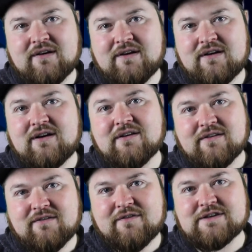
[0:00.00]
card,
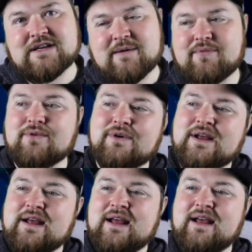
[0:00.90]
for example.
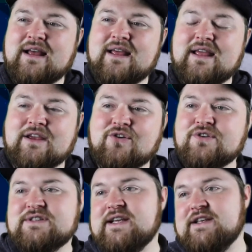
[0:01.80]
It could
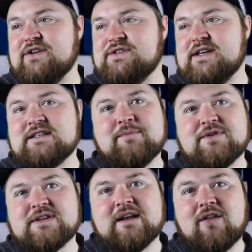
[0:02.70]
say you're
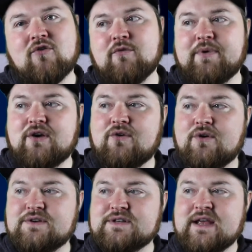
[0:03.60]
60% along
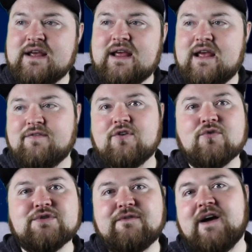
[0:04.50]
because if you
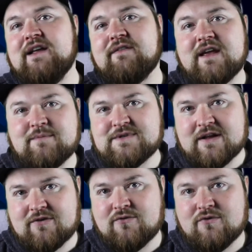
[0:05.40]
lose 5 games in a
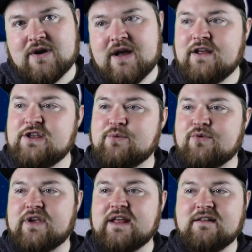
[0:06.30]
row, you will
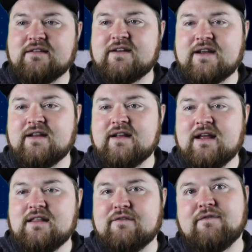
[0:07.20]
gain the trait
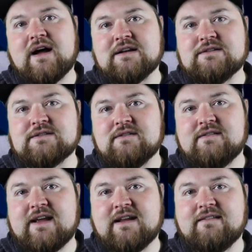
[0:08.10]
the fans
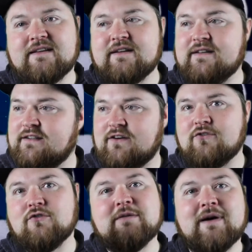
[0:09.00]
tend to turn
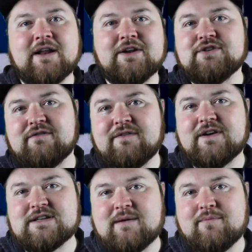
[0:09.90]
on the manager, for
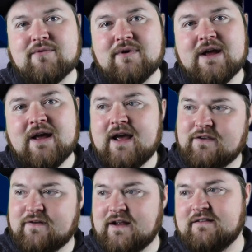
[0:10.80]
example, and
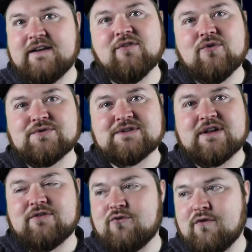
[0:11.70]
you've had 3 losses in a
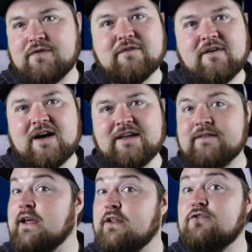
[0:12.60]
row of the 5,
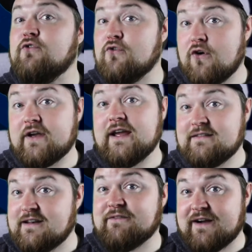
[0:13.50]
do not get to
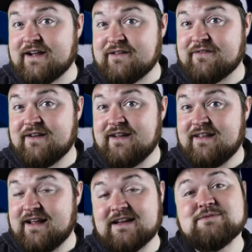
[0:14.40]
the 5.
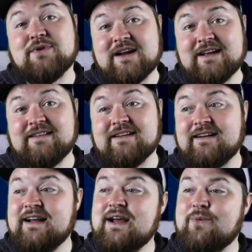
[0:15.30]
That's one idea.
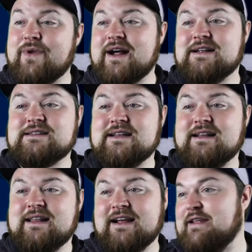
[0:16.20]
Whereas
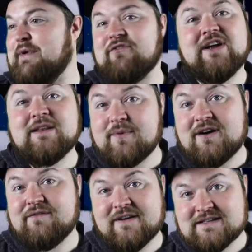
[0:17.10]
that could be a red bar,
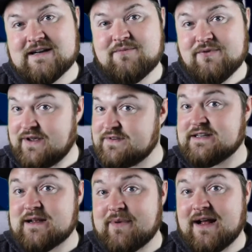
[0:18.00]
for example, given it's
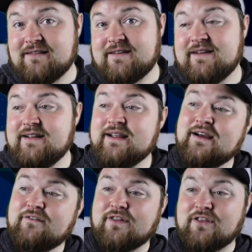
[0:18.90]
a bad trait.
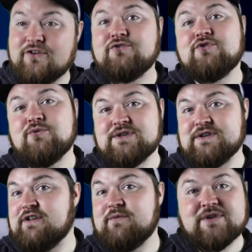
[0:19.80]
For the neutral ones, it
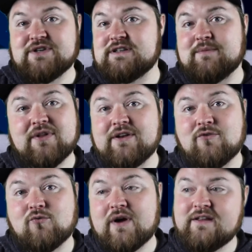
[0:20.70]
could be just a plain
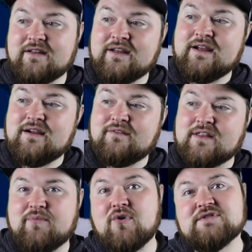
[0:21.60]
old white. For the
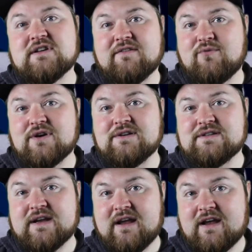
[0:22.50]
positive ones,
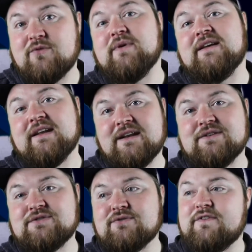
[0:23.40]
it could be green.
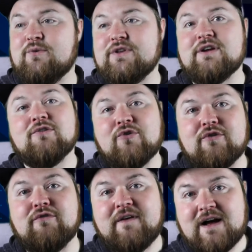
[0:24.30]
So if you want your loyal
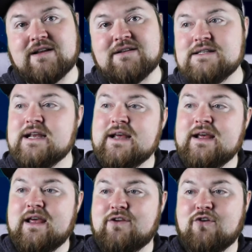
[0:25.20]
fans,
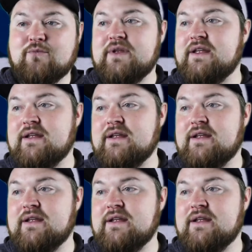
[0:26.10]
it could be